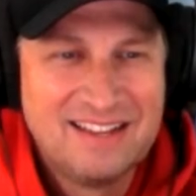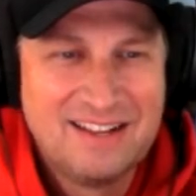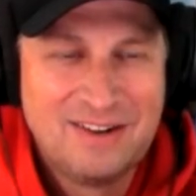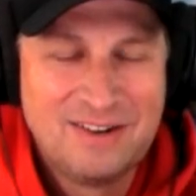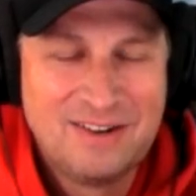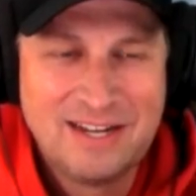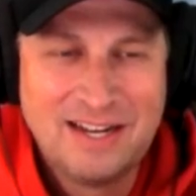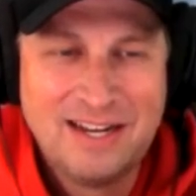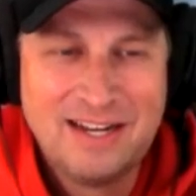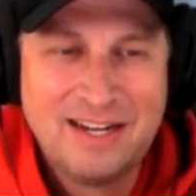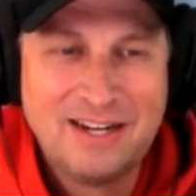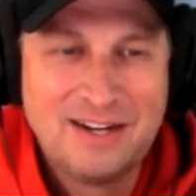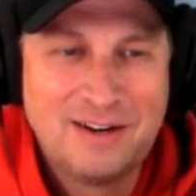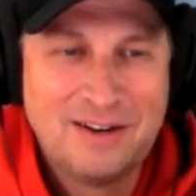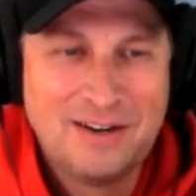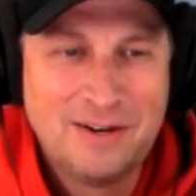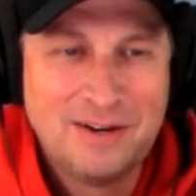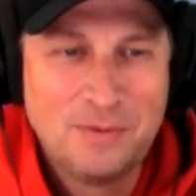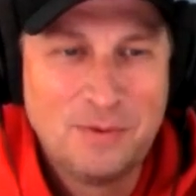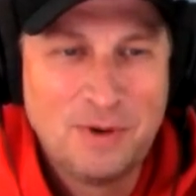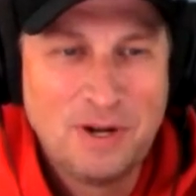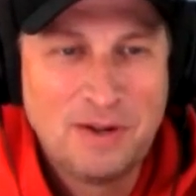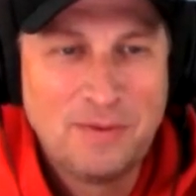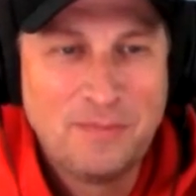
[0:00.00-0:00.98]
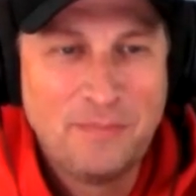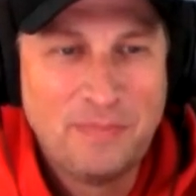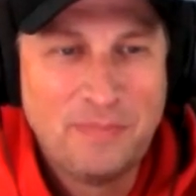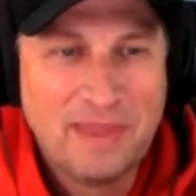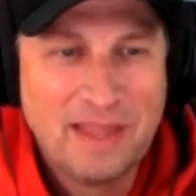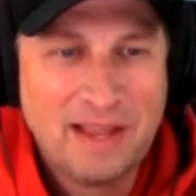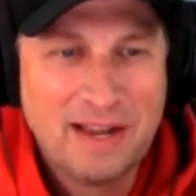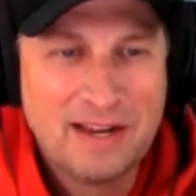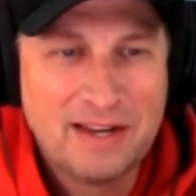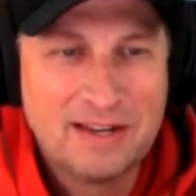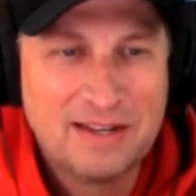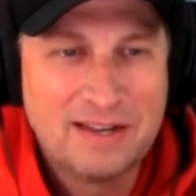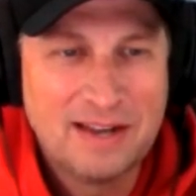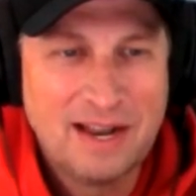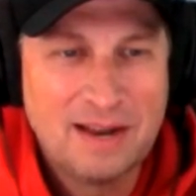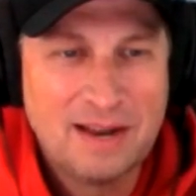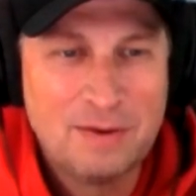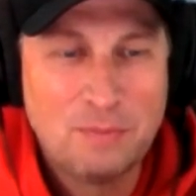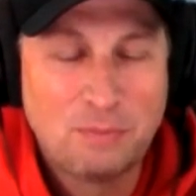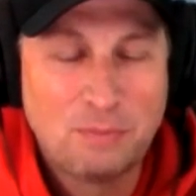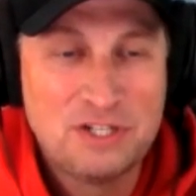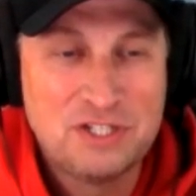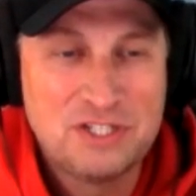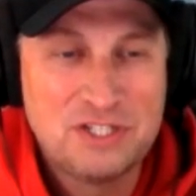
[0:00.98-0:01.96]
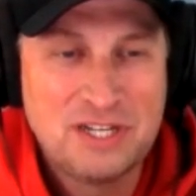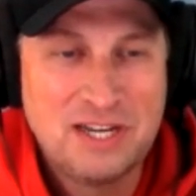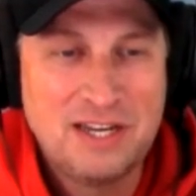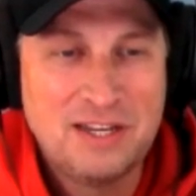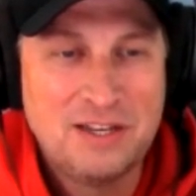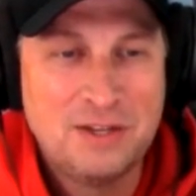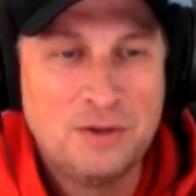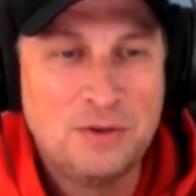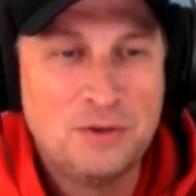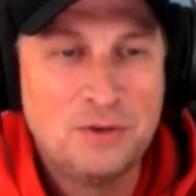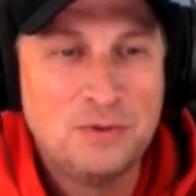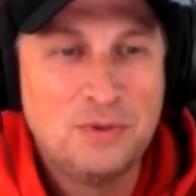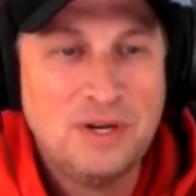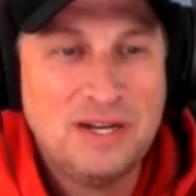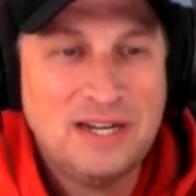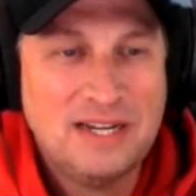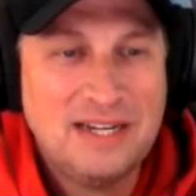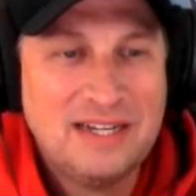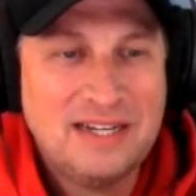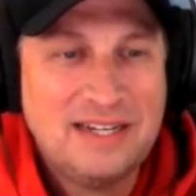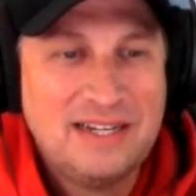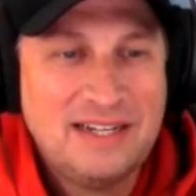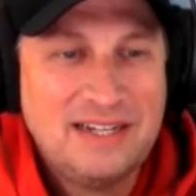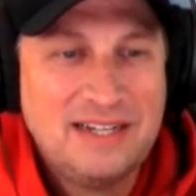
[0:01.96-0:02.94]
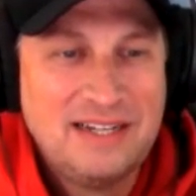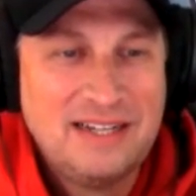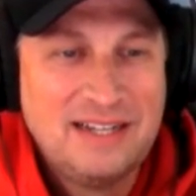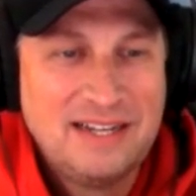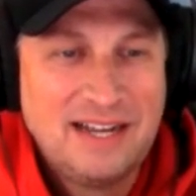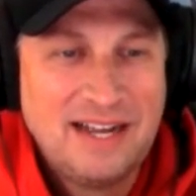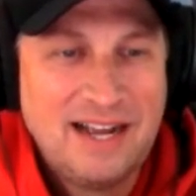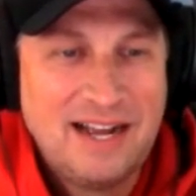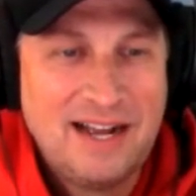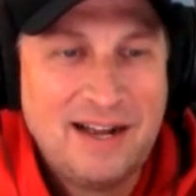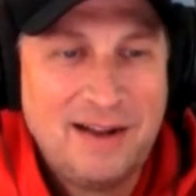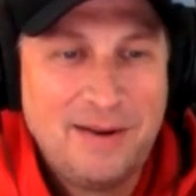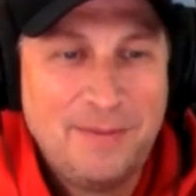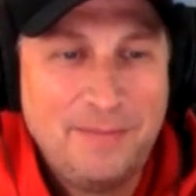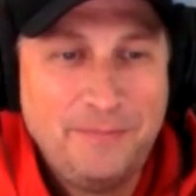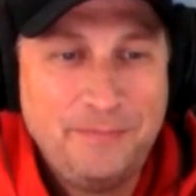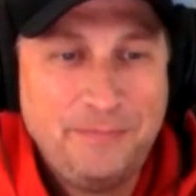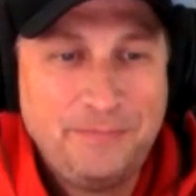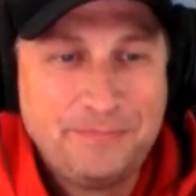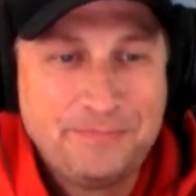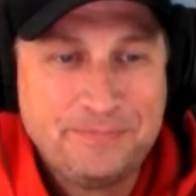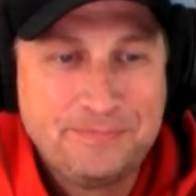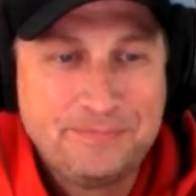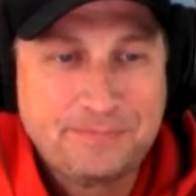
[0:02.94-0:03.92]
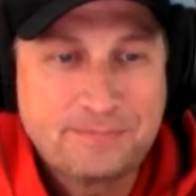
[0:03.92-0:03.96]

Okay, all right. Well, I appreciate you doing